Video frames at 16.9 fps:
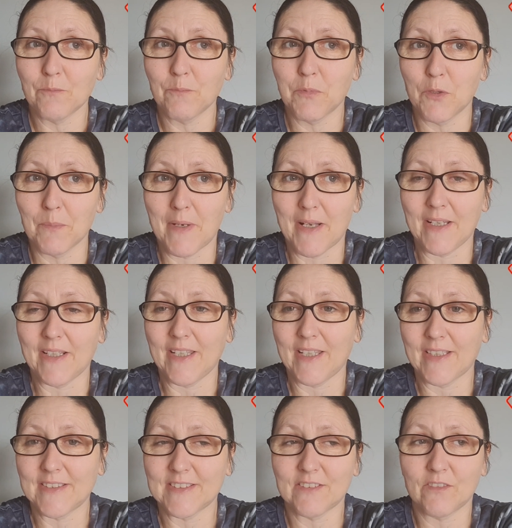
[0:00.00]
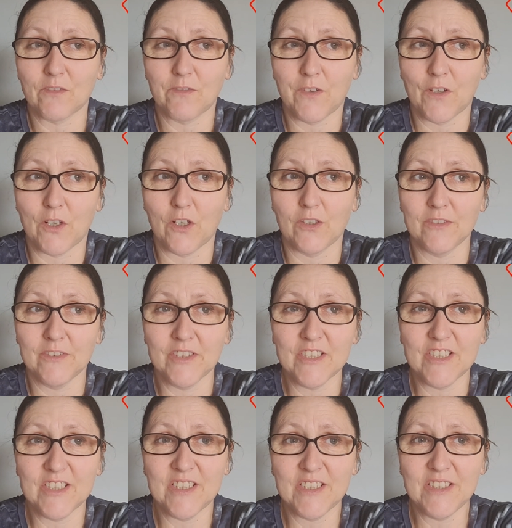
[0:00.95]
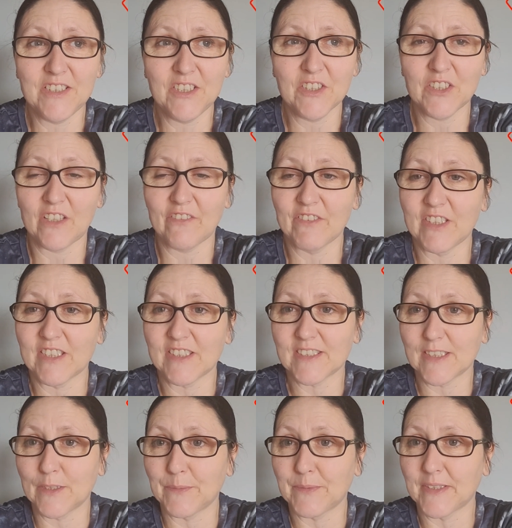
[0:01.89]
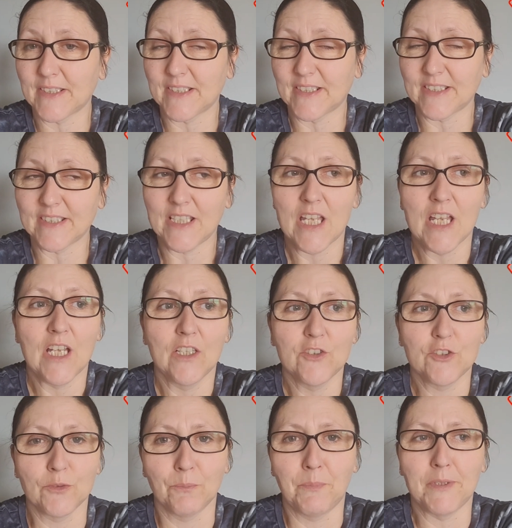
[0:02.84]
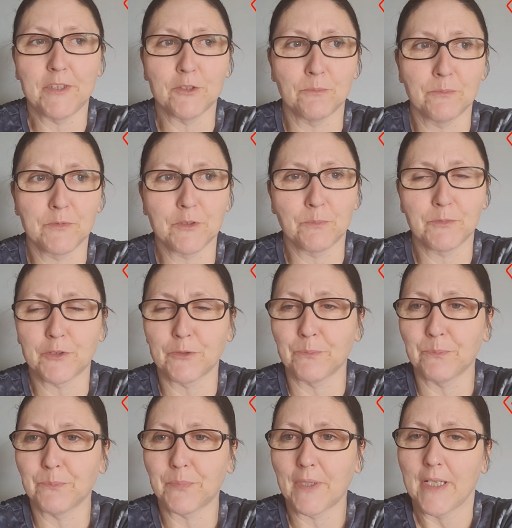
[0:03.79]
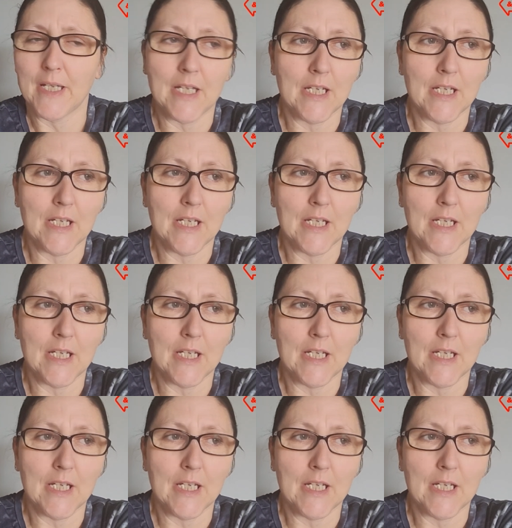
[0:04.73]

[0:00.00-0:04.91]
but my legs thought, no, you're not having any sleep tonight. Jumper, jump, jump, jump.